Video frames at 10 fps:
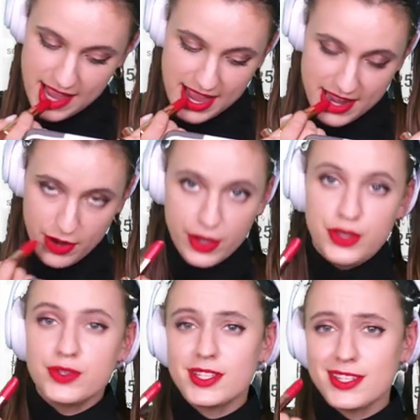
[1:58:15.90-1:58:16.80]
I know, I
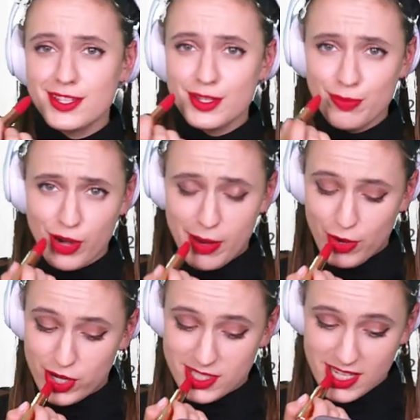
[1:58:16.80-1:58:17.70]
use this as a
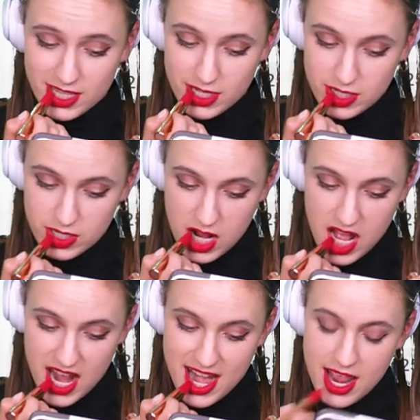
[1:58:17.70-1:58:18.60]
primer. It's not the usual
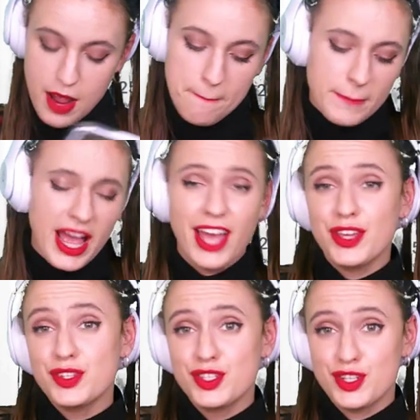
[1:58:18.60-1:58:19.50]
one. I
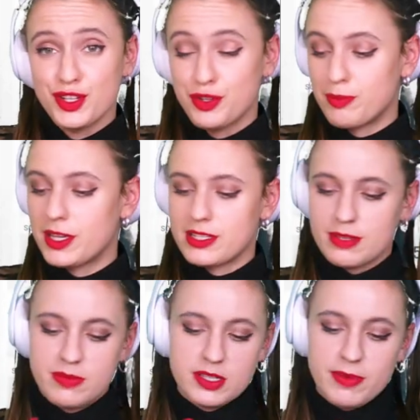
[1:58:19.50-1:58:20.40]
use two because
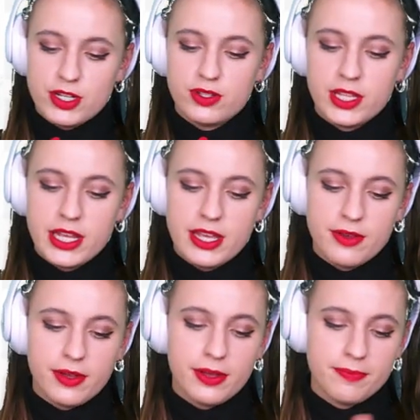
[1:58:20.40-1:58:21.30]
I'm a special lady,
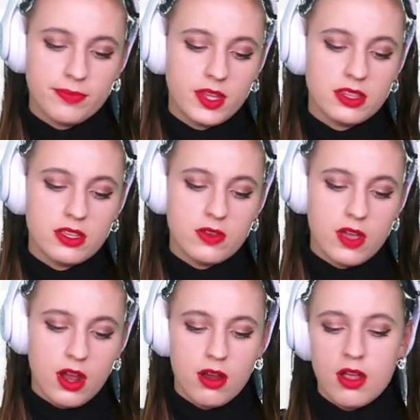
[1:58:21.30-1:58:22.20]
okay? Not that you
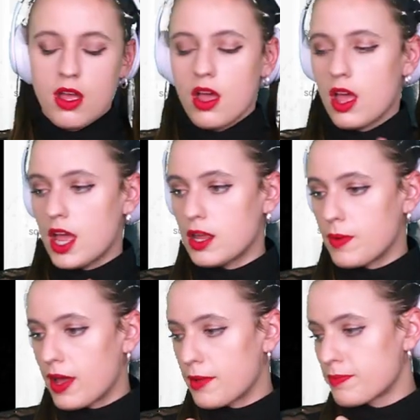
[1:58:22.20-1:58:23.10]
care.
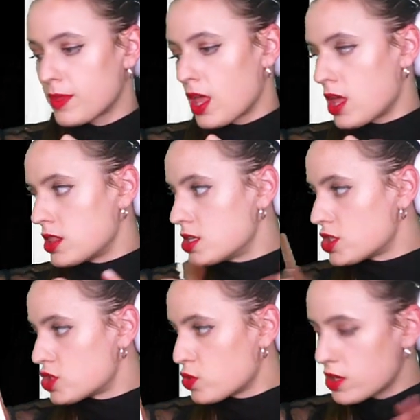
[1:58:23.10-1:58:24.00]
Anyway, the
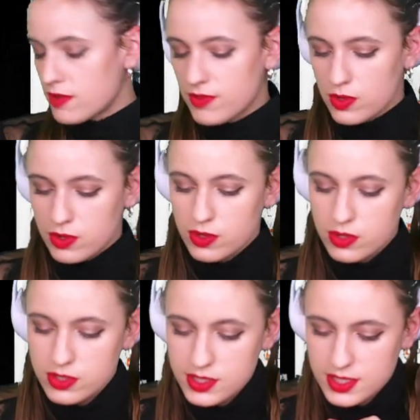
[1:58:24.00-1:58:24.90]
distorted
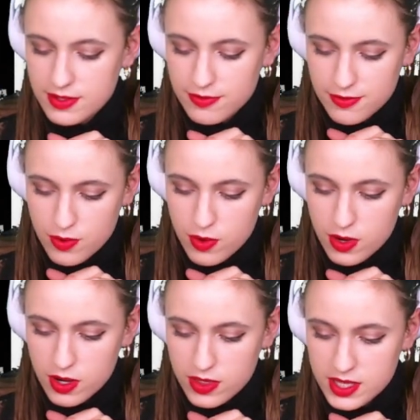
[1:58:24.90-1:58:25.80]
vocals
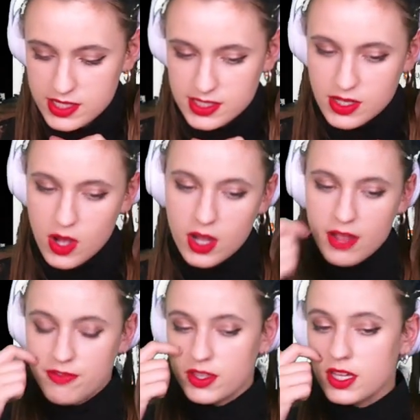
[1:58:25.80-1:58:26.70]
for this song, I
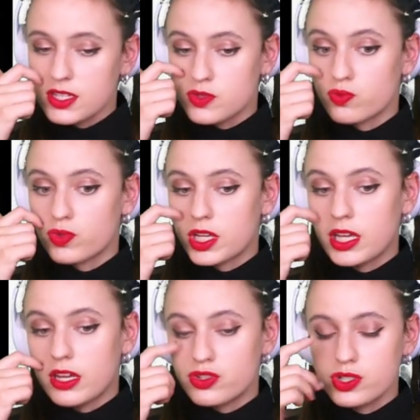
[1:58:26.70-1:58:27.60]
feel like it's
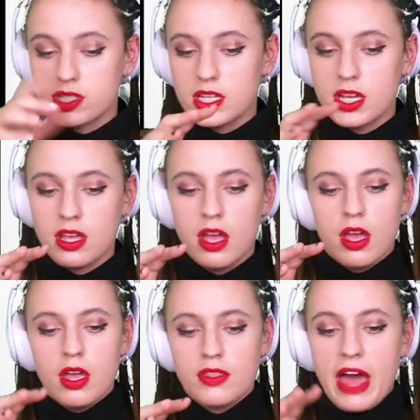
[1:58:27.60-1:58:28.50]
really interesting
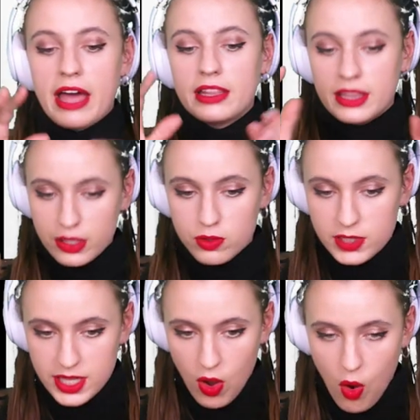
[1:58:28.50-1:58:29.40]
that
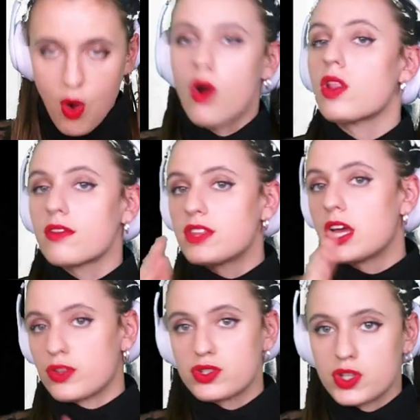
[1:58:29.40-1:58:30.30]
literally all of the
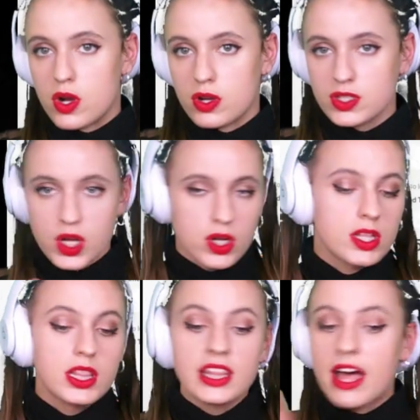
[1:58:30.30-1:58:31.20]
other songs,
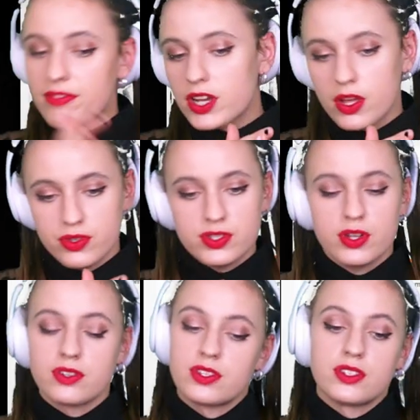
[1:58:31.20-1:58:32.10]
all 11 other
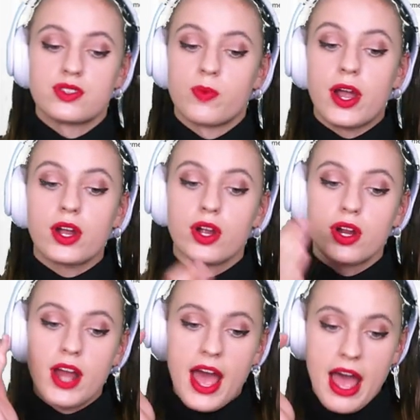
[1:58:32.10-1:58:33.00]
songs on this
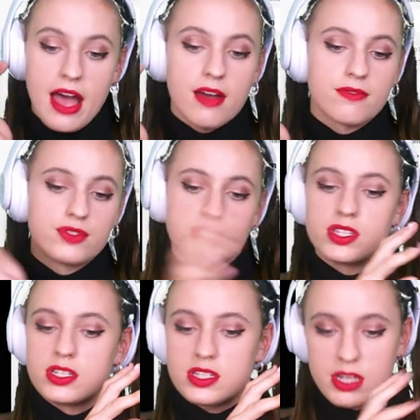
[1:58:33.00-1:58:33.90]
record have just
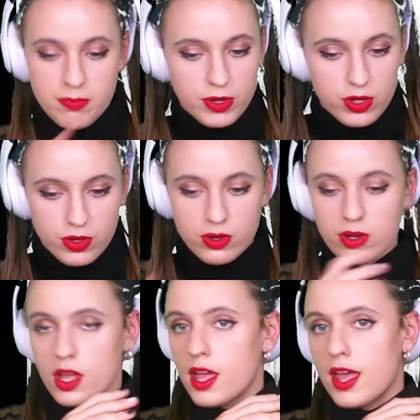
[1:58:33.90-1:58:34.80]
the typical
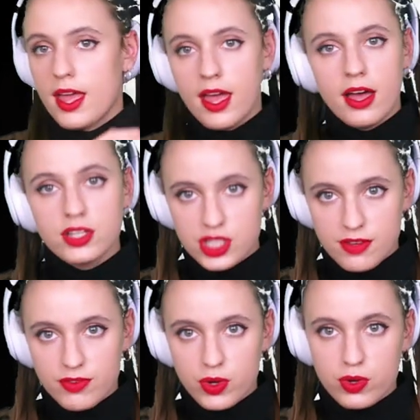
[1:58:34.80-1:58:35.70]

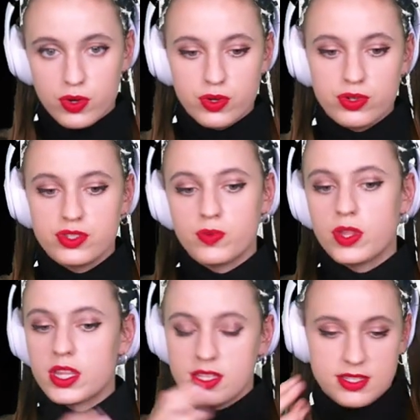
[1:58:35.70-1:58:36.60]
LG vocals
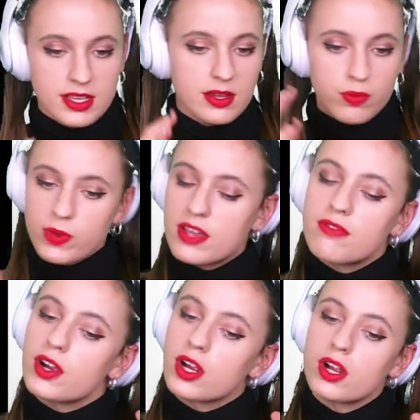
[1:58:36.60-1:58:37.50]
with his, like,
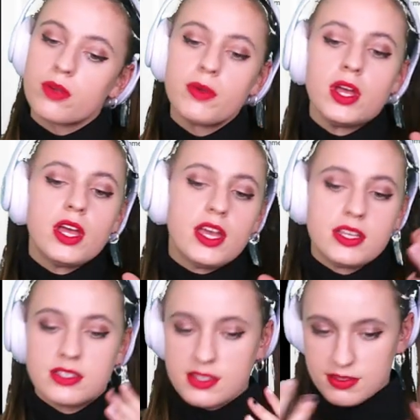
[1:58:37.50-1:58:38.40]
reverb,
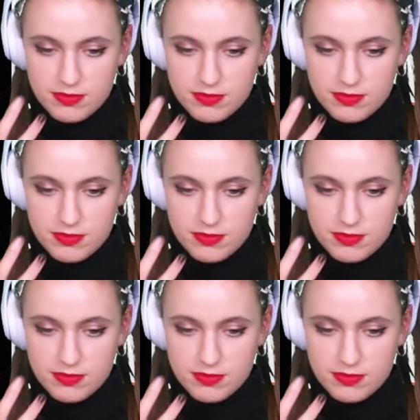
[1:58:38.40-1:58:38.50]
his